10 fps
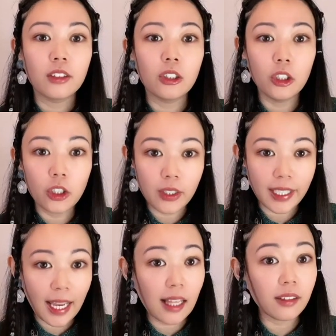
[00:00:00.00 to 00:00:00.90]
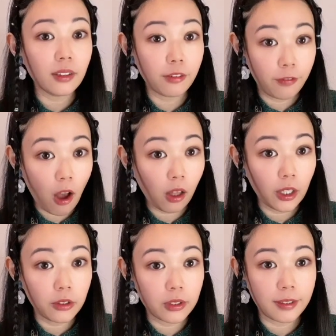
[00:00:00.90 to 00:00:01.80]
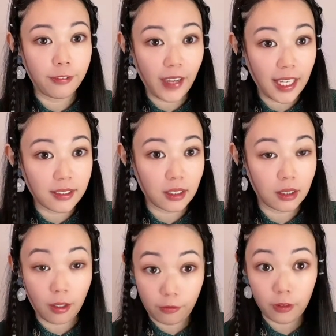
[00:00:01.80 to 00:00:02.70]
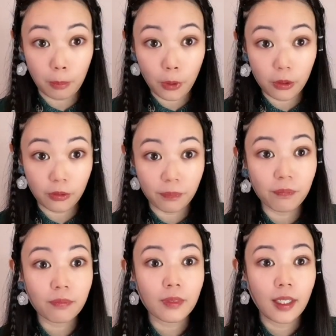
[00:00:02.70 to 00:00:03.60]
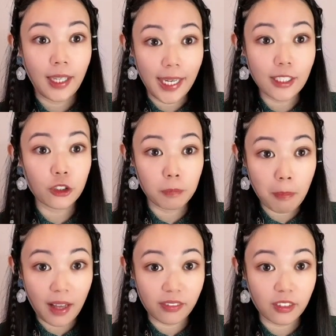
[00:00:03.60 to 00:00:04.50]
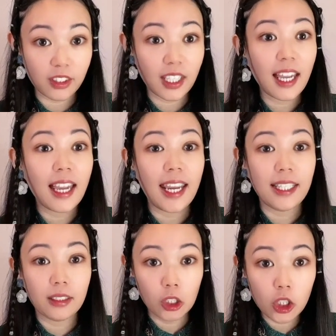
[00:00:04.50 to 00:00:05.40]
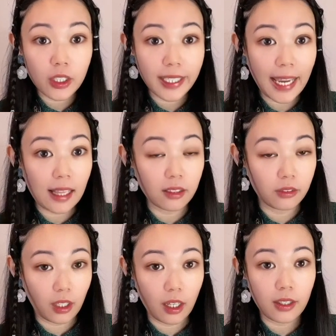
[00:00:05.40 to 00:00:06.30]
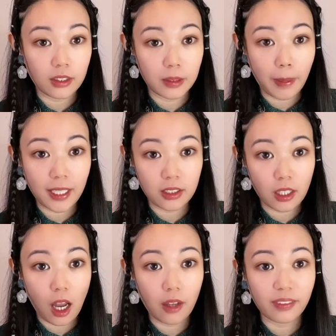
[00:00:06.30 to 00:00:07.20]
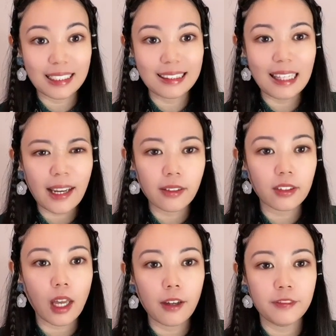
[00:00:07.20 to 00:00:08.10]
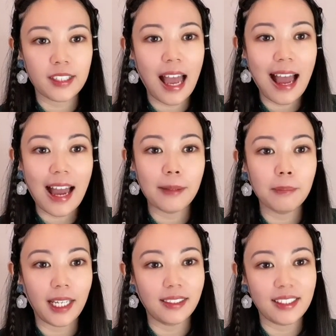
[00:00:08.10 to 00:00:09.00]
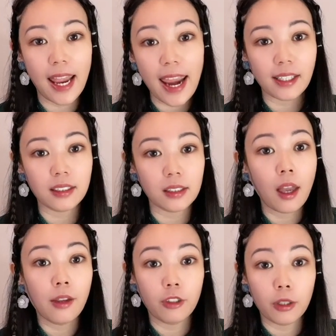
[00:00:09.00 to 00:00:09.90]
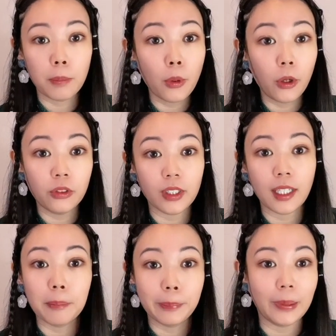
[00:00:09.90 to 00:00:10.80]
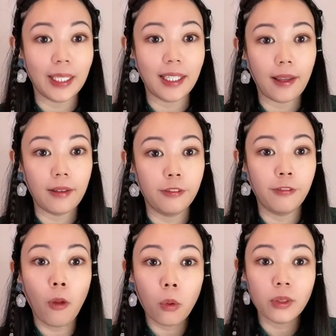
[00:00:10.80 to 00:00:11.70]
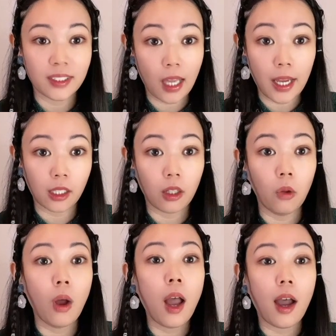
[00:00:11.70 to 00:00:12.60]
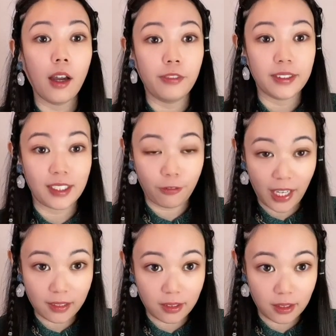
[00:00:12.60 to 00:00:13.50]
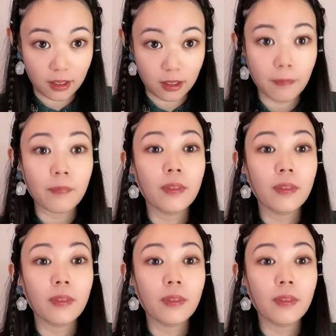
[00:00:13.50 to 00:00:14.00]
The lunar calendar follows the phases of the moon. Each month in the lunar calendar is based on the length of time it takes for the moon to complete a full cycle of its phases,